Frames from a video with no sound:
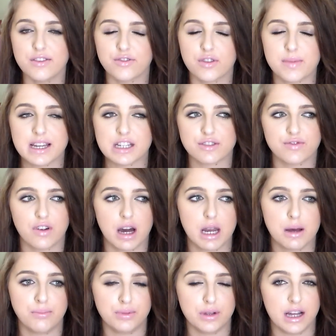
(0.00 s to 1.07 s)
me to
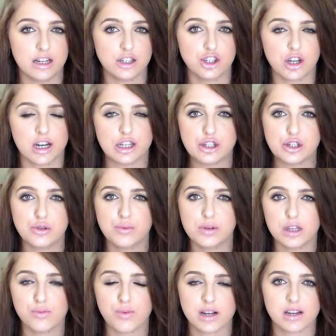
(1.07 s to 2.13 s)
find a blush. I do
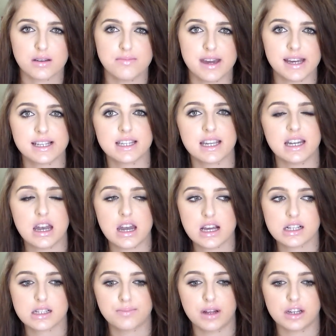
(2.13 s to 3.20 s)
really recommend
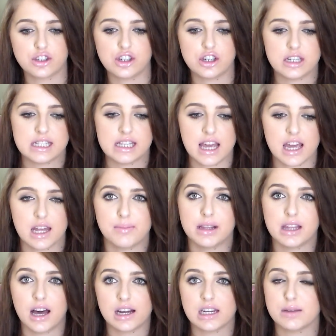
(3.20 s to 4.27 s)
NYX blushes and
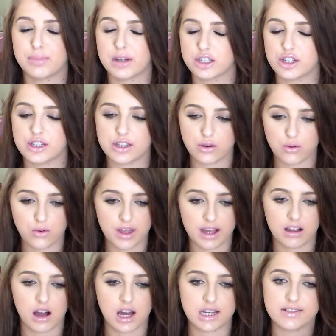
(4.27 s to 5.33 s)
Milani blushes and all
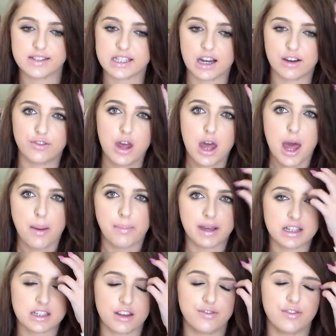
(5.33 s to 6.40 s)
that kind of stuff,
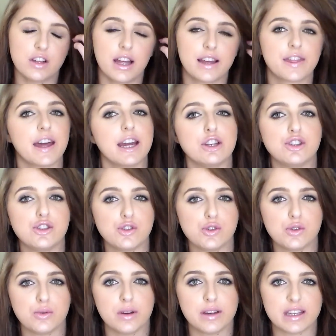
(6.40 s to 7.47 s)
because I feel like they
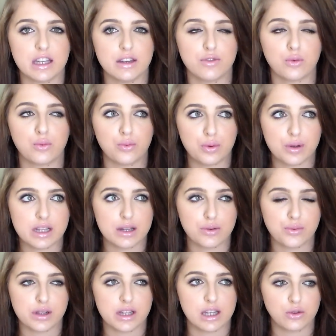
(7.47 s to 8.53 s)
do give really,
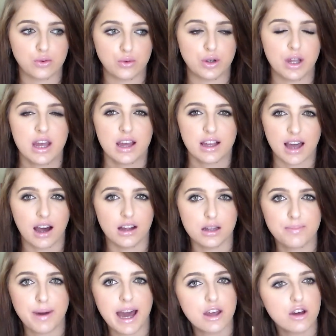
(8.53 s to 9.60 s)
really good
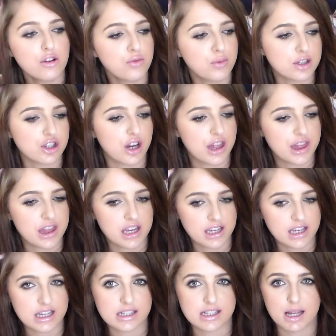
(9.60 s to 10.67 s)
color payoff, which I
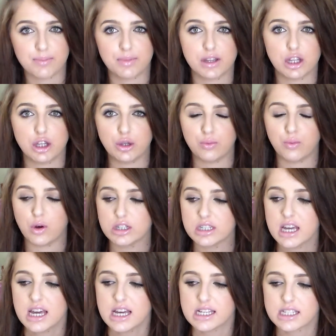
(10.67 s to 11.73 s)
think is something that you
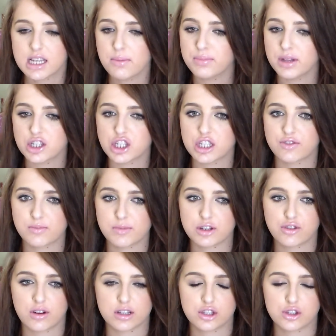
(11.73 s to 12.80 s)
want. Some blushes from
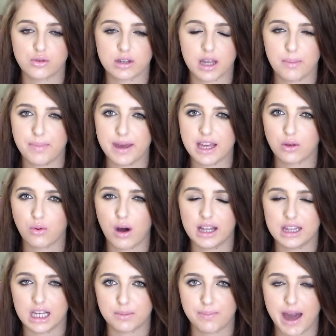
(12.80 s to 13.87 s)
the drugstore can be
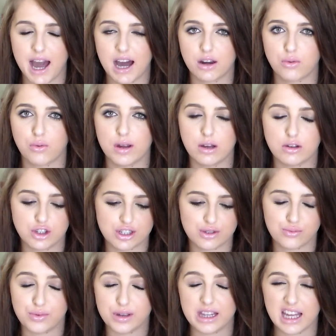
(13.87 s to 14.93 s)
quite like powdery or
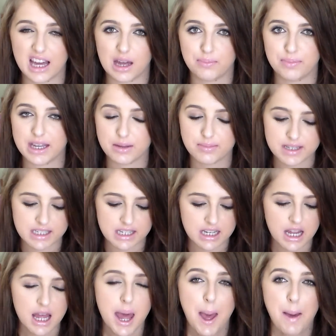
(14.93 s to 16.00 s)
just really
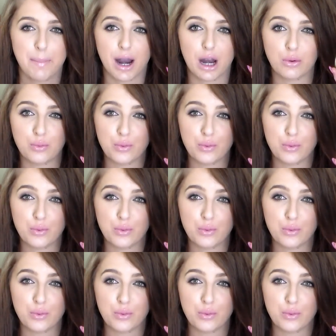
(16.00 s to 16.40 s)
unpigmented, but